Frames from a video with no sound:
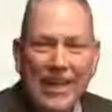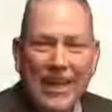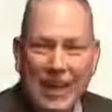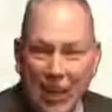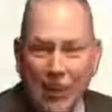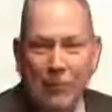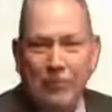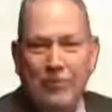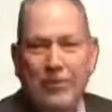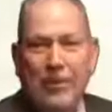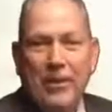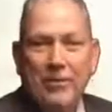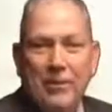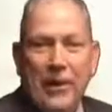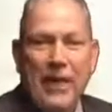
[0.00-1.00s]
Hello,
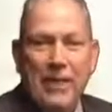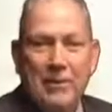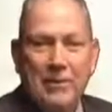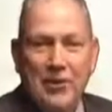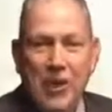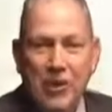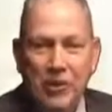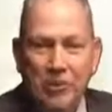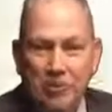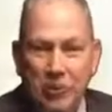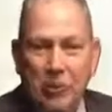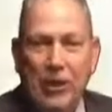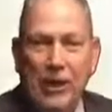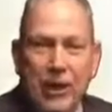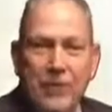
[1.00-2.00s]
my name is Dr.
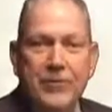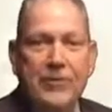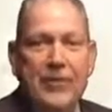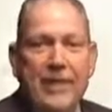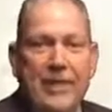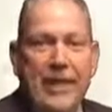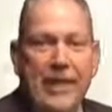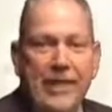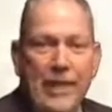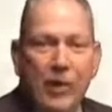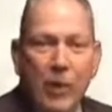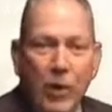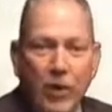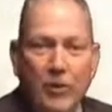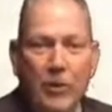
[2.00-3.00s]
Pudalowski and I
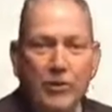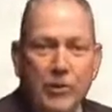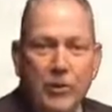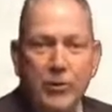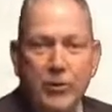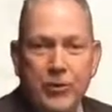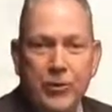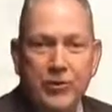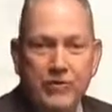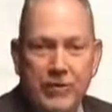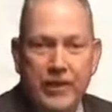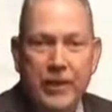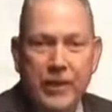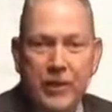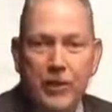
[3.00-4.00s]
welcome you to this
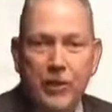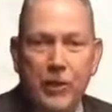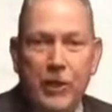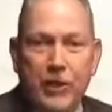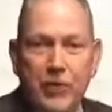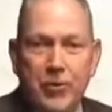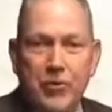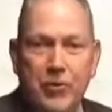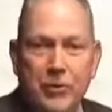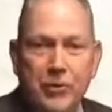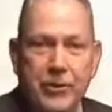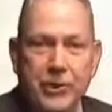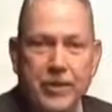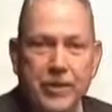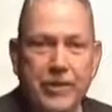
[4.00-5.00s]
video lecture
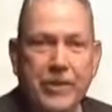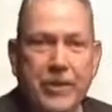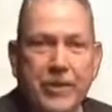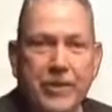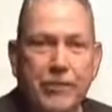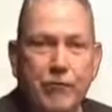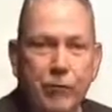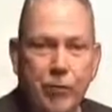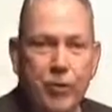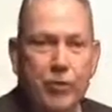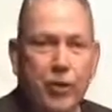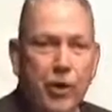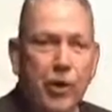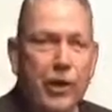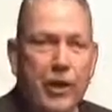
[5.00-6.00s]
series for your
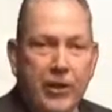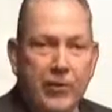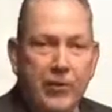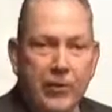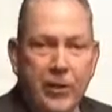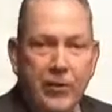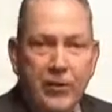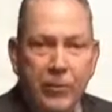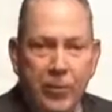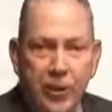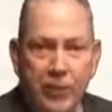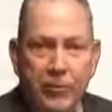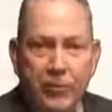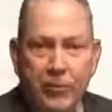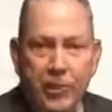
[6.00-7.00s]
Marketing
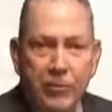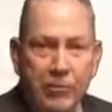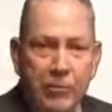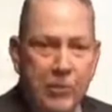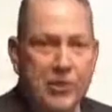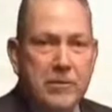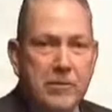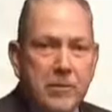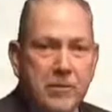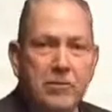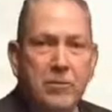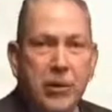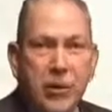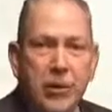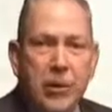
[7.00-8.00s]
333 Principles of
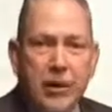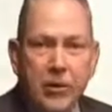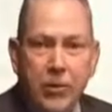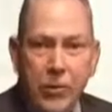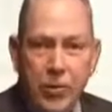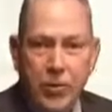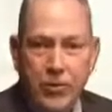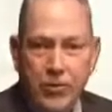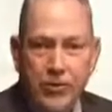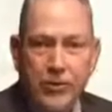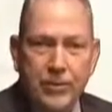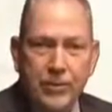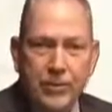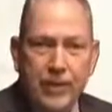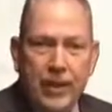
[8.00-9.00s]
Marketing course.